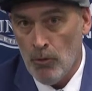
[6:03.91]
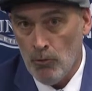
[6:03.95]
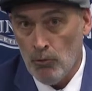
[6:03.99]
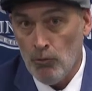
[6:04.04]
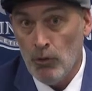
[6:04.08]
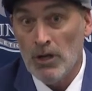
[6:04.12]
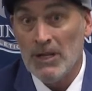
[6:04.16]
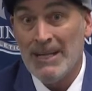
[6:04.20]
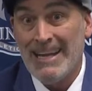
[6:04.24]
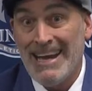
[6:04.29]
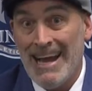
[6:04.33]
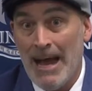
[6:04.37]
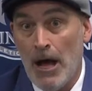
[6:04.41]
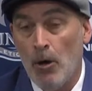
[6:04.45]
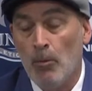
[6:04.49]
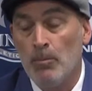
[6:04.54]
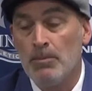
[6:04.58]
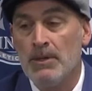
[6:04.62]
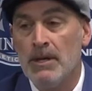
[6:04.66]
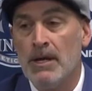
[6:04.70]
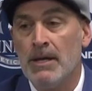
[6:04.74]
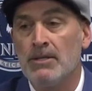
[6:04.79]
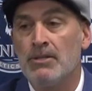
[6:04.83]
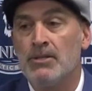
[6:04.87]
really
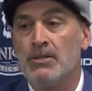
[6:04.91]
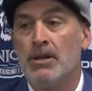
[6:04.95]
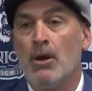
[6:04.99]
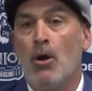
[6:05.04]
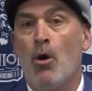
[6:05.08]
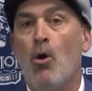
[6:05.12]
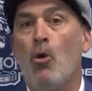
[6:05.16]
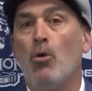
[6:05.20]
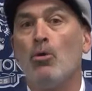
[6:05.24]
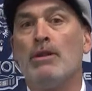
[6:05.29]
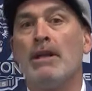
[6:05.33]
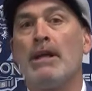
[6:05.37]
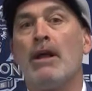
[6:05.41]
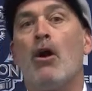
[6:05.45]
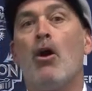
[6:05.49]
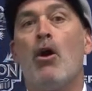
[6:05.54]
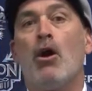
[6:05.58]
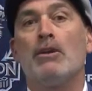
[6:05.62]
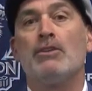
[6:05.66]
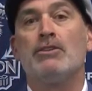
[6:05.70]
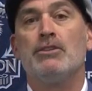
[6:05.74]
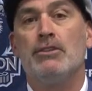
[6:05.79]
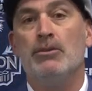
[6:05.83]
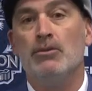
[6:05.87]
helped us in holding
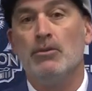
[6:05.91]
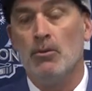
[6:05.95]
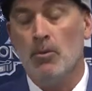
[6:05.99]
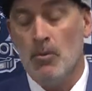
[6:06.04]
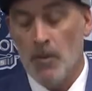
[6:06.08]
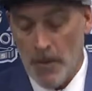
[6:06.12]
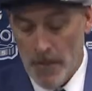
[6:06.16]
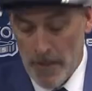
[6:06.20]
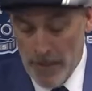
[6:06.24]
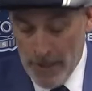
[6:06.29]
on to